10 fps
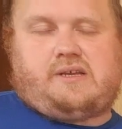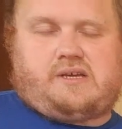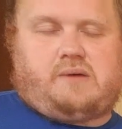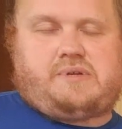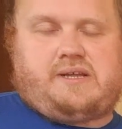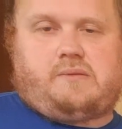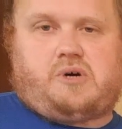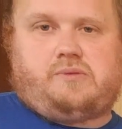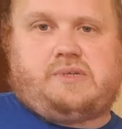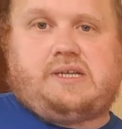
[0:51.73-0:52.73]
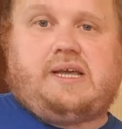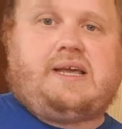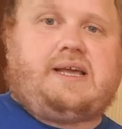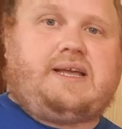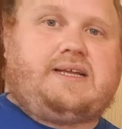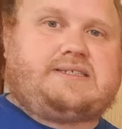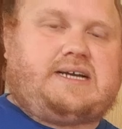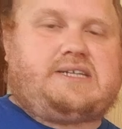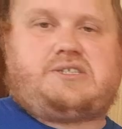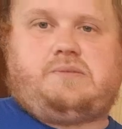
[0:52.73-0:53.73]
cupboard at the moment is
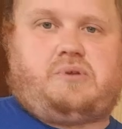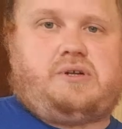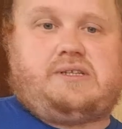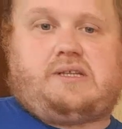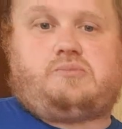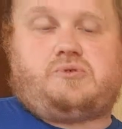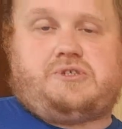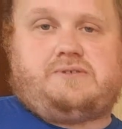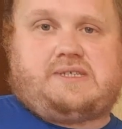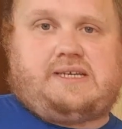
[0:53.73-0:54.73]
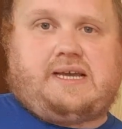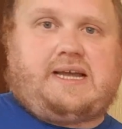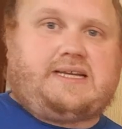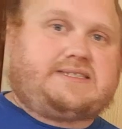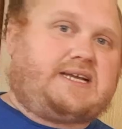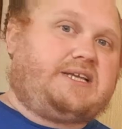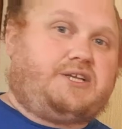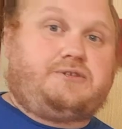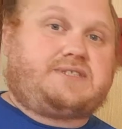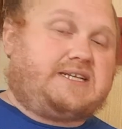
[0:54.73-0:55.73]
actually pulling double duty as a
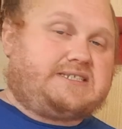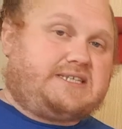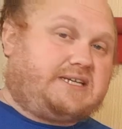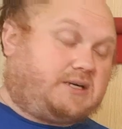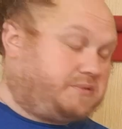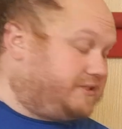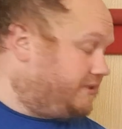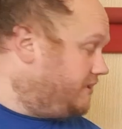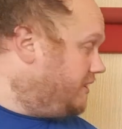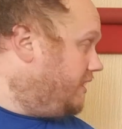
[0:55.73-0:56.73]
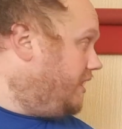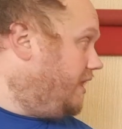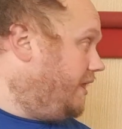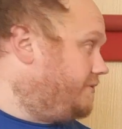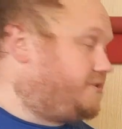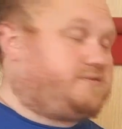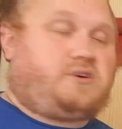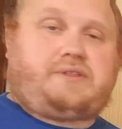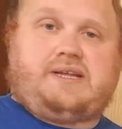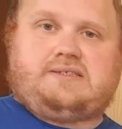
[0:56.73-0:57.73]
utility cupboard. So I've
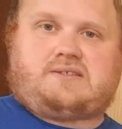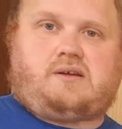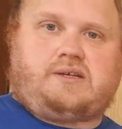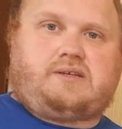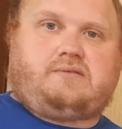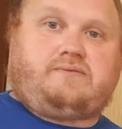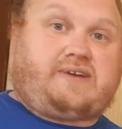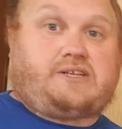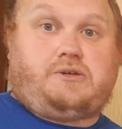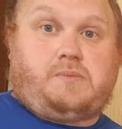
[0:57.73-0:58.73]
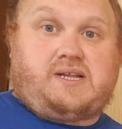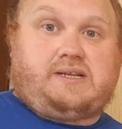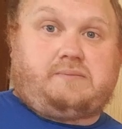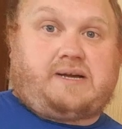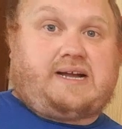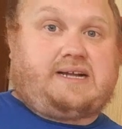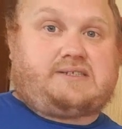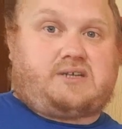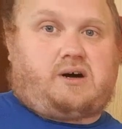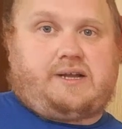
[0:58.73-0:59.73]
got things like vacuum cleaner
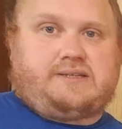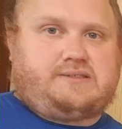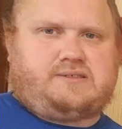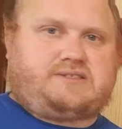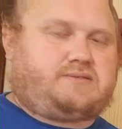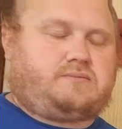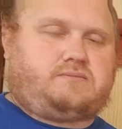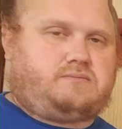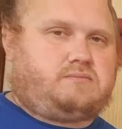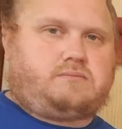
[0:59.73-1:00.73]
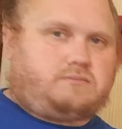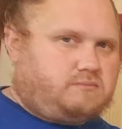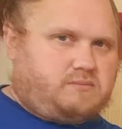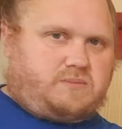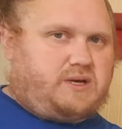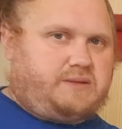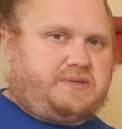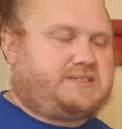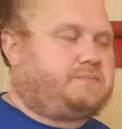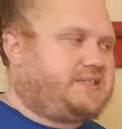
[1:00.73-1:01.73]
bags, irons, other
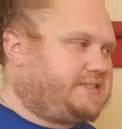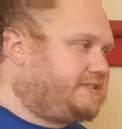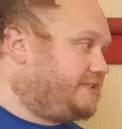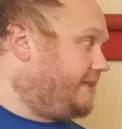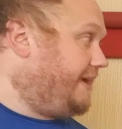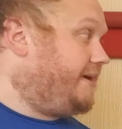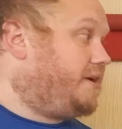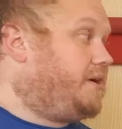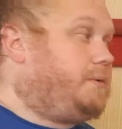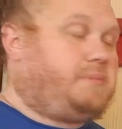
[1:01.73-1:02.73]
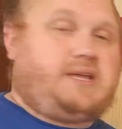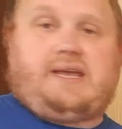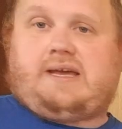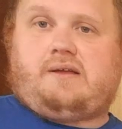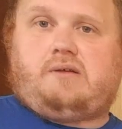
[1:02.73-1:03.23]
bits and pieces in there, but yeah,